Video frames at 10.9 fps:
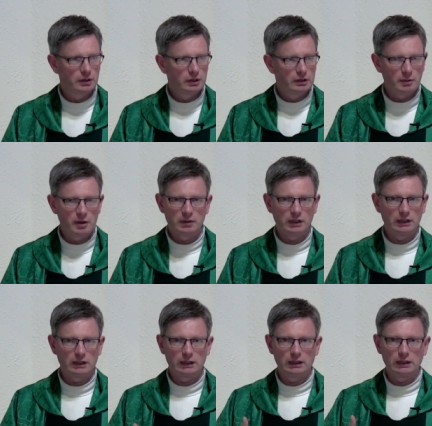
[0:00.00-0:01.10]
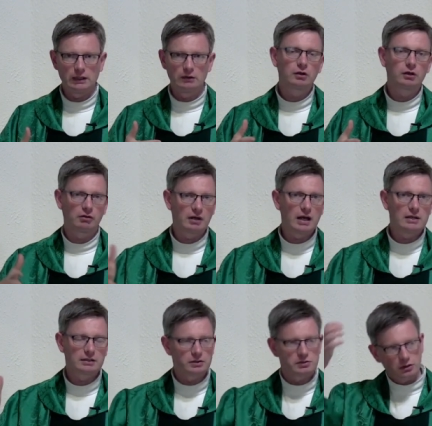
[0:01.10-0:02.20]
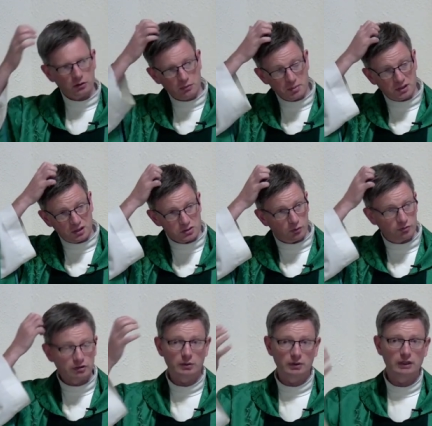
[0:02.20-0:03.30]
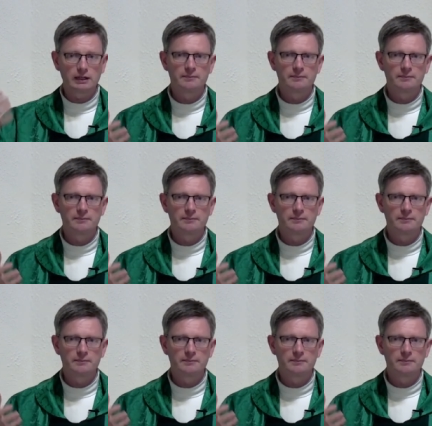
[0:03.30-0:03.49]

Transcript: There may have been a, a, an uncle or an aunt that you saw, maybe not so frequently,